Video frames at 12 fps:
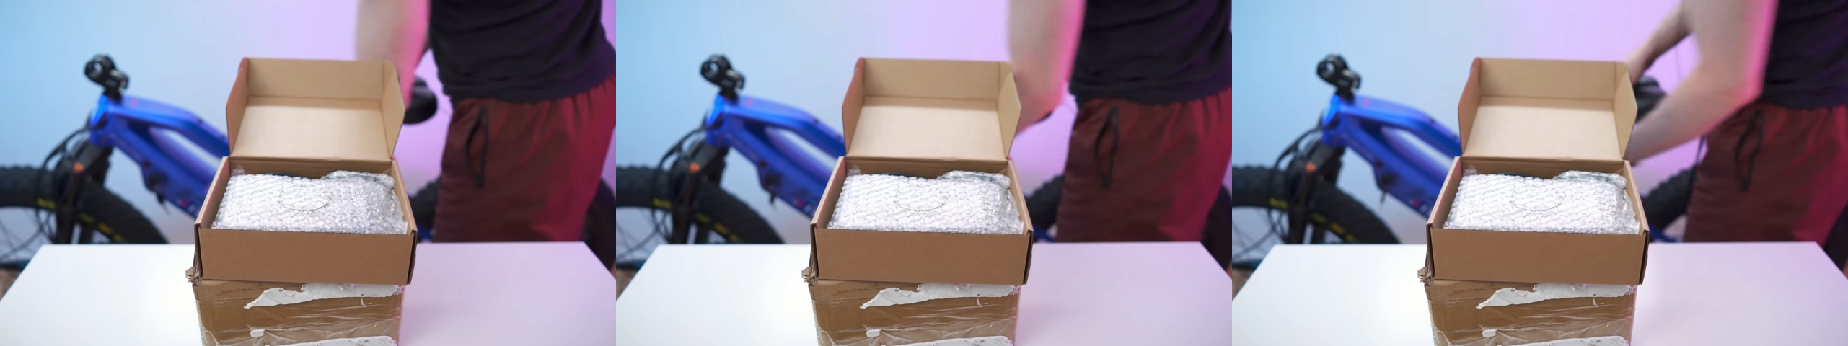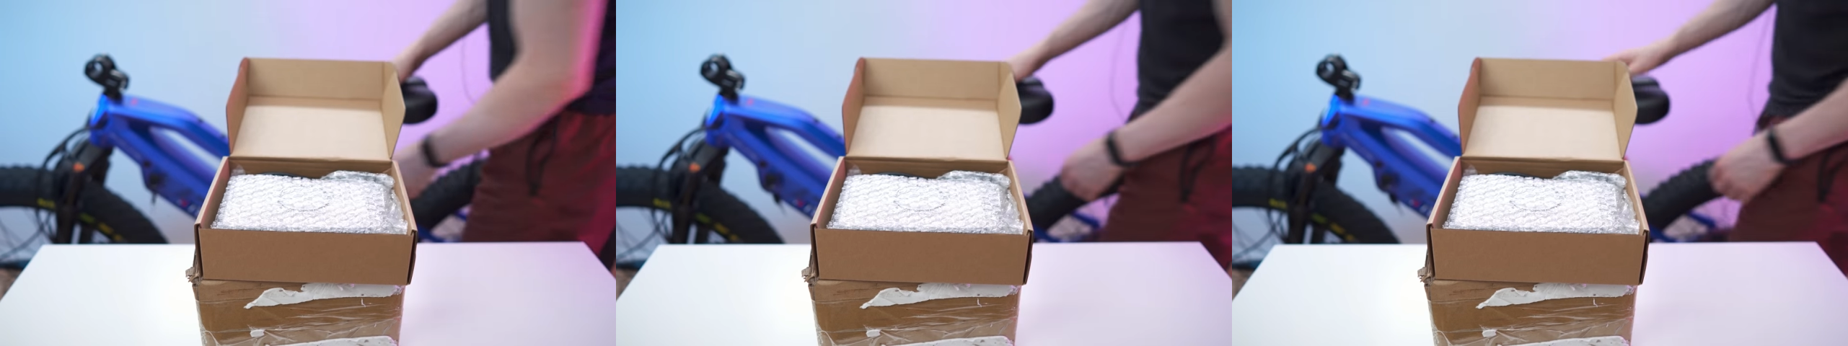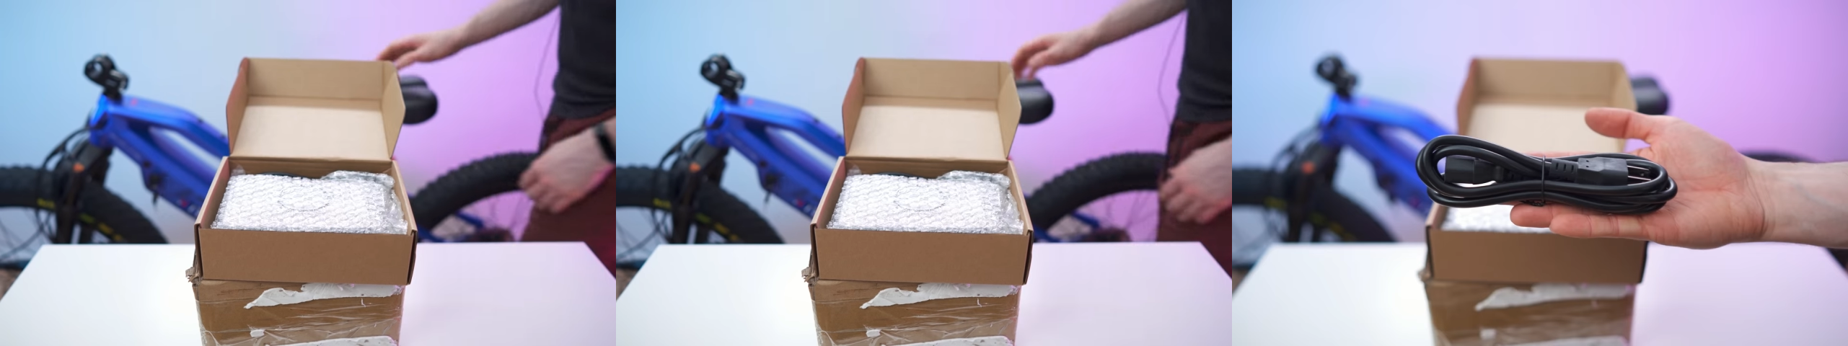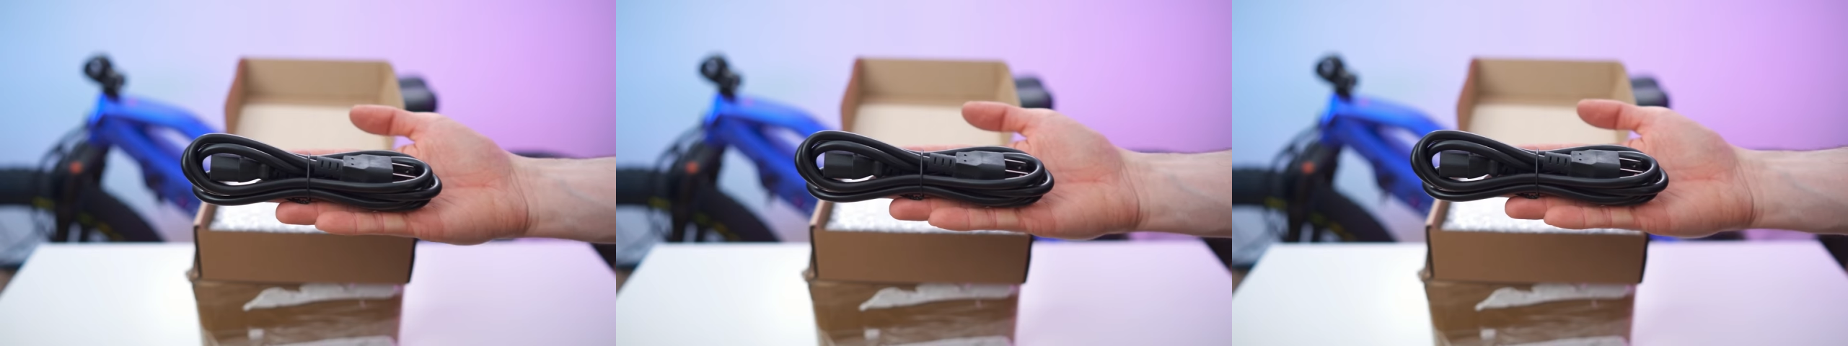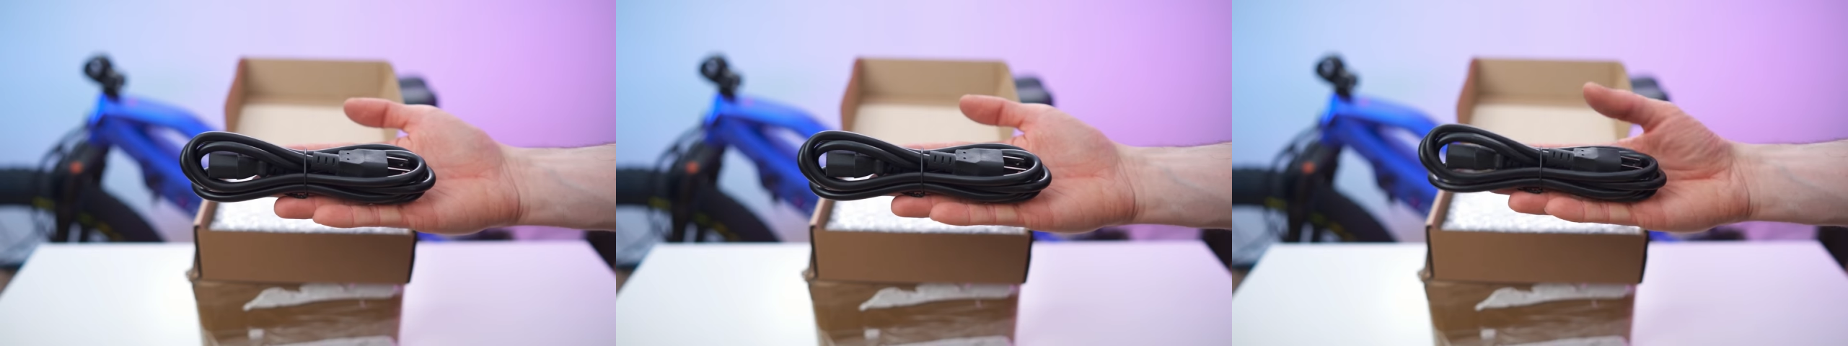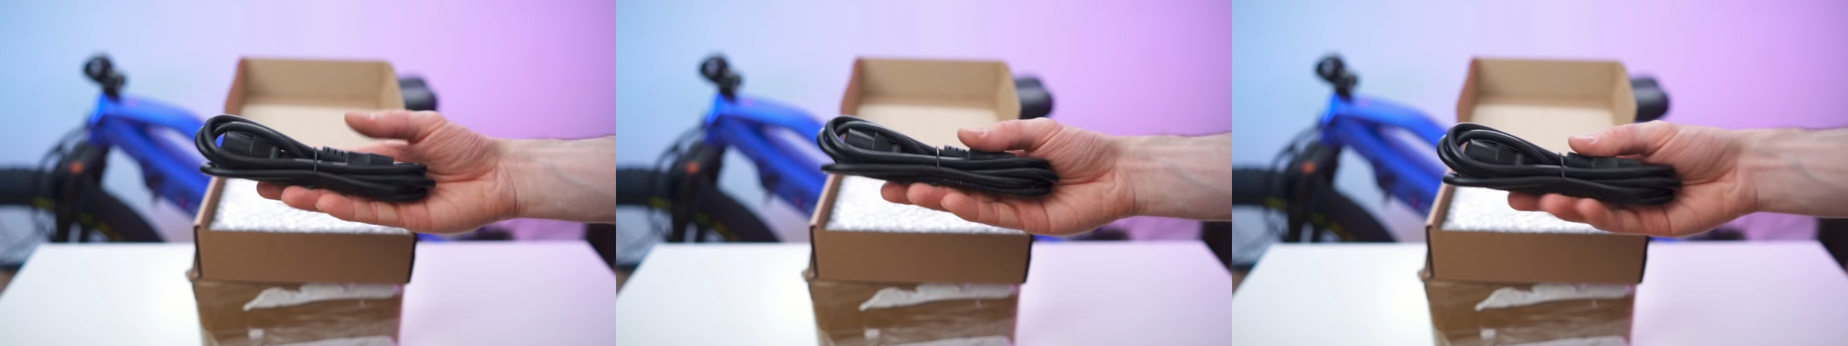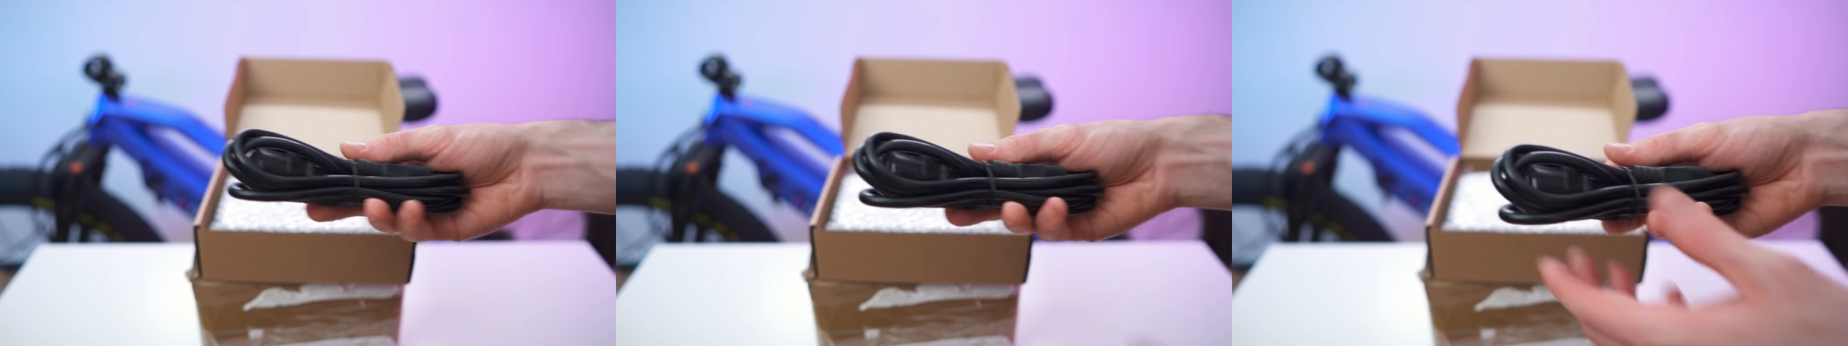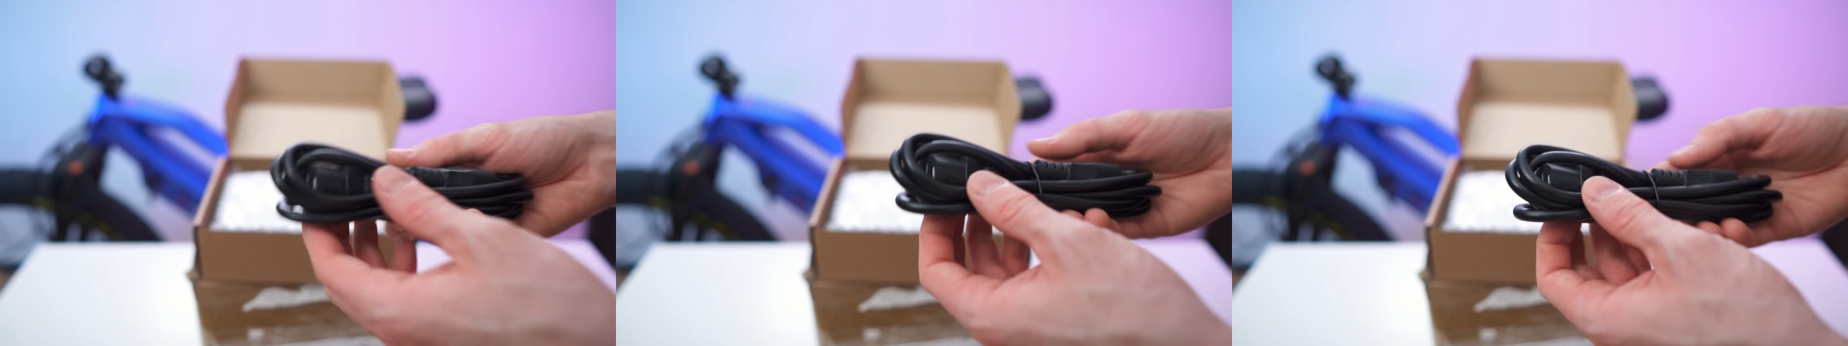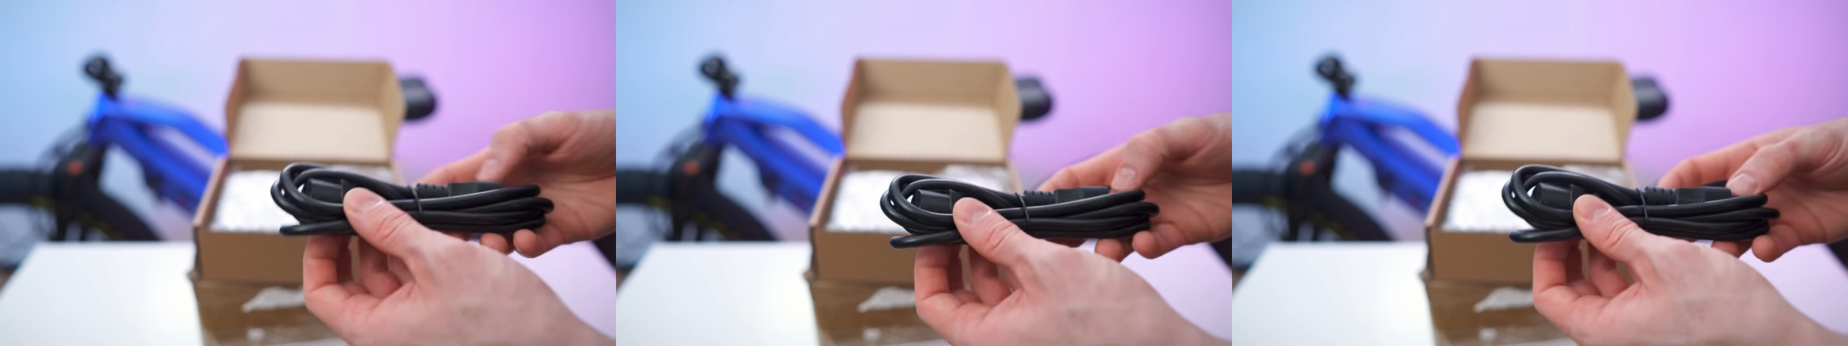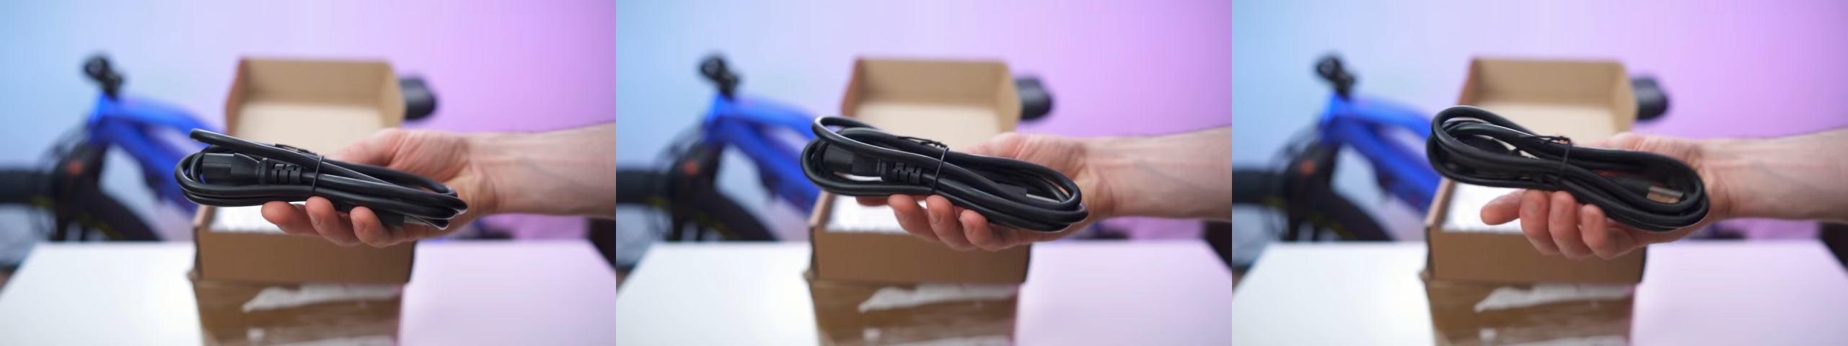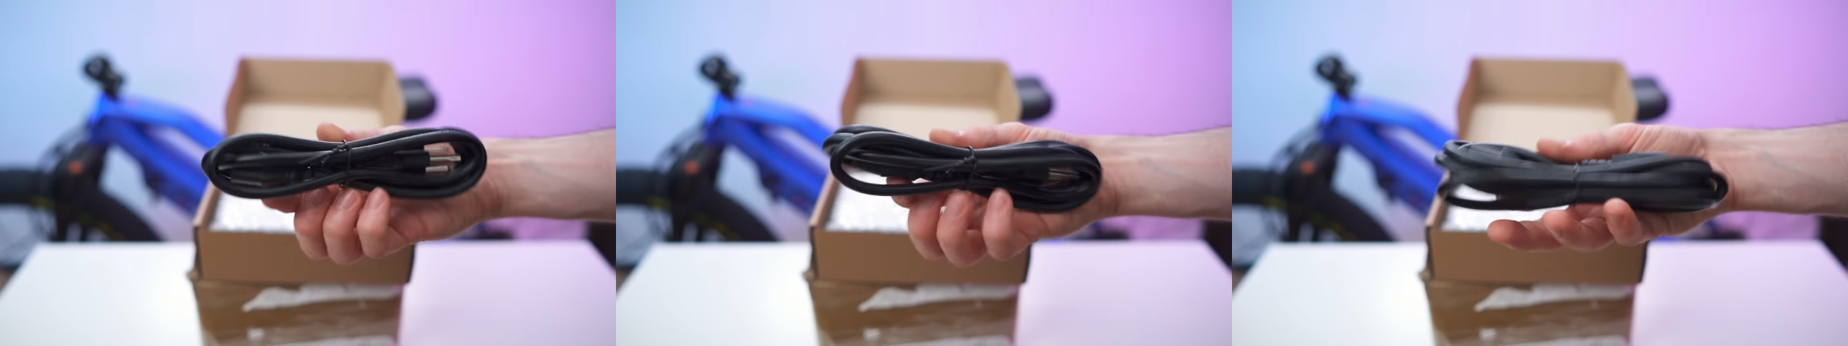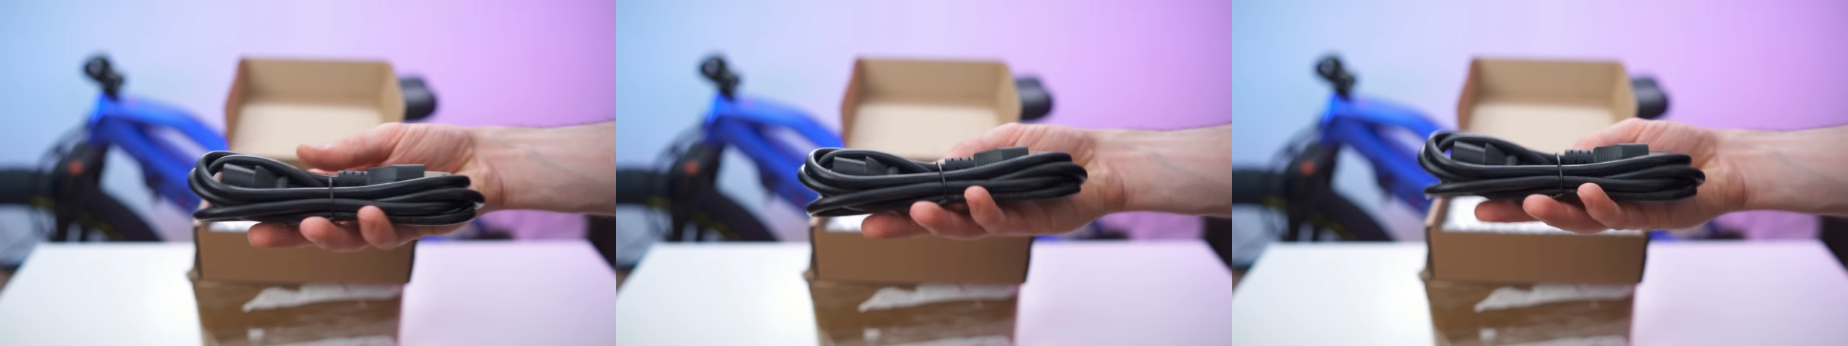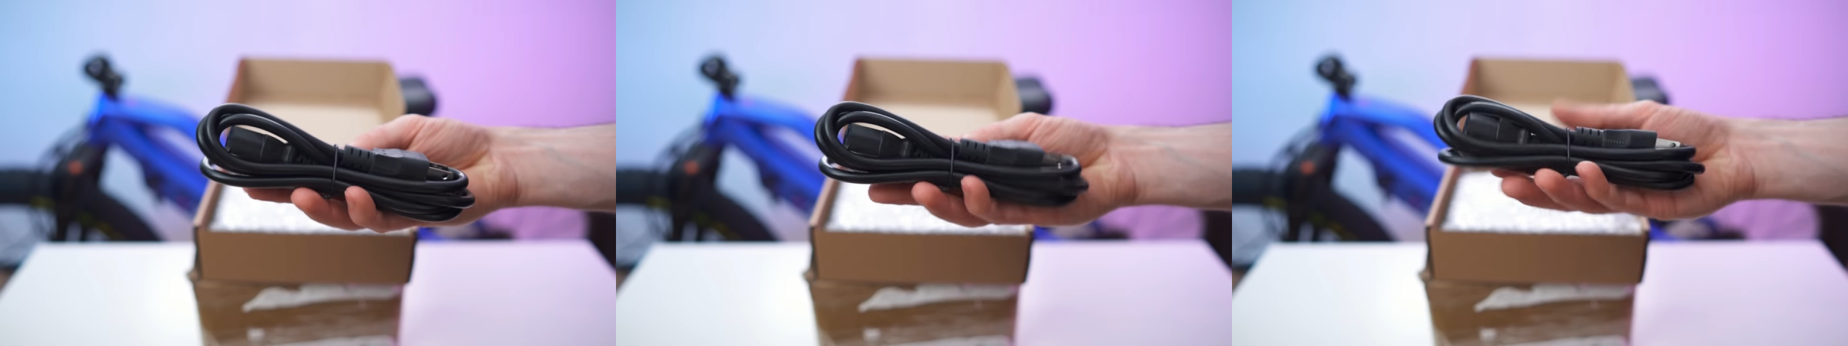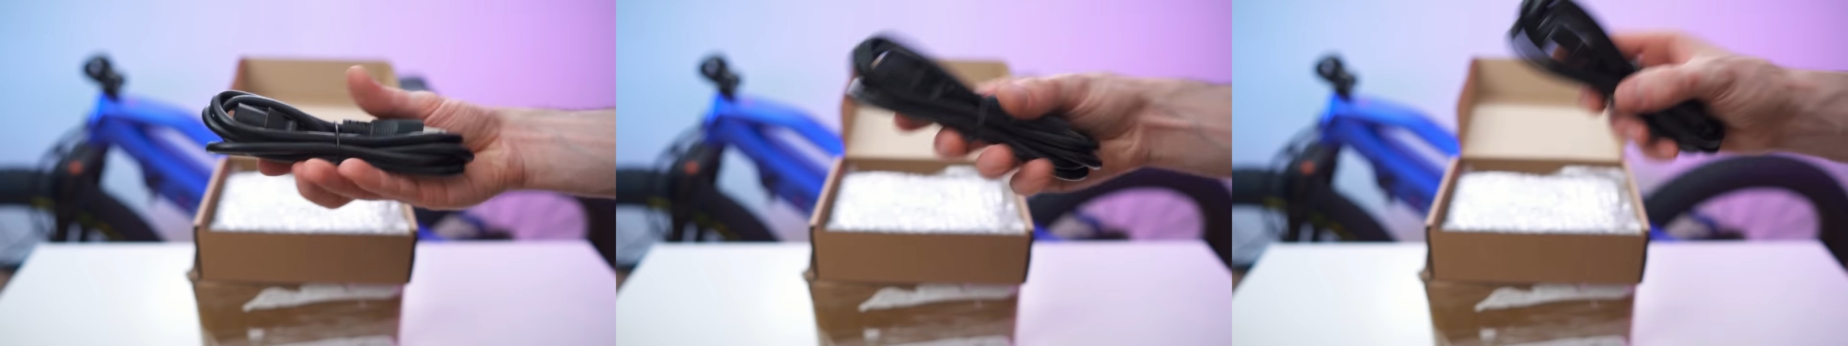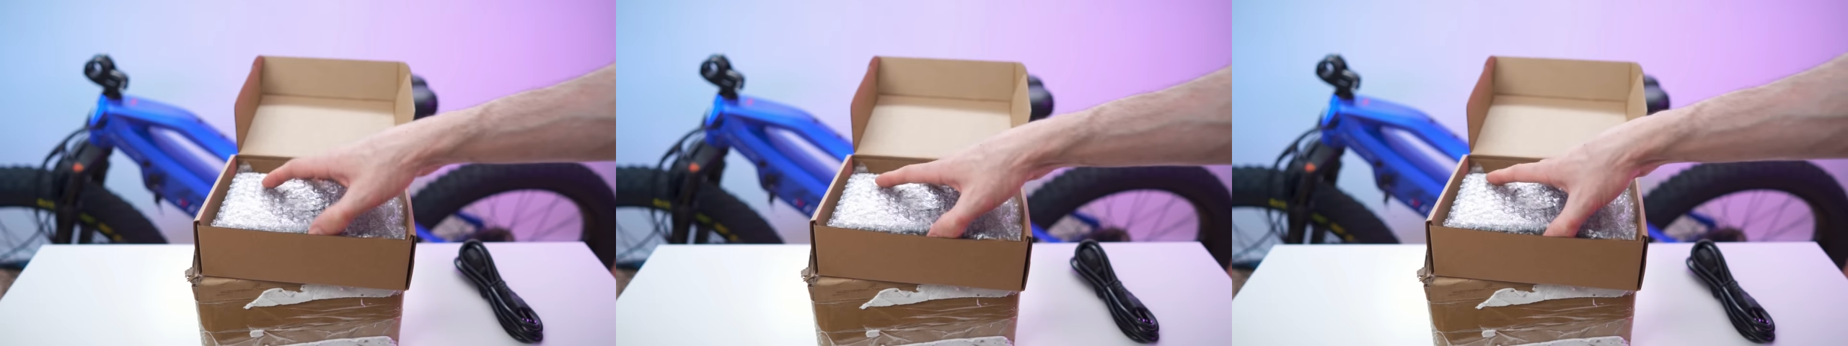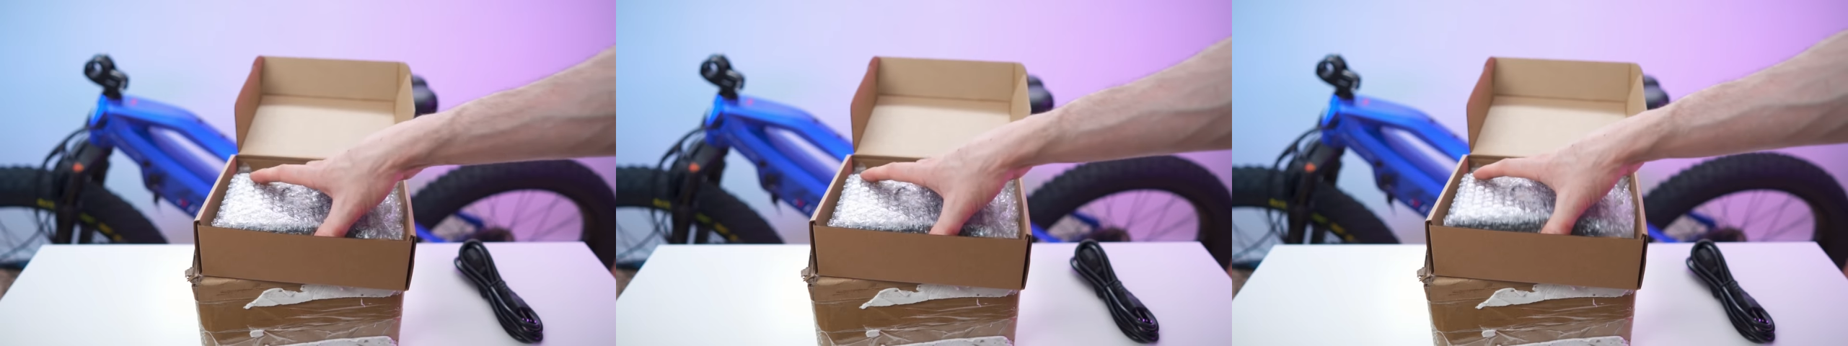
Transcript: [unreadable: no face in view]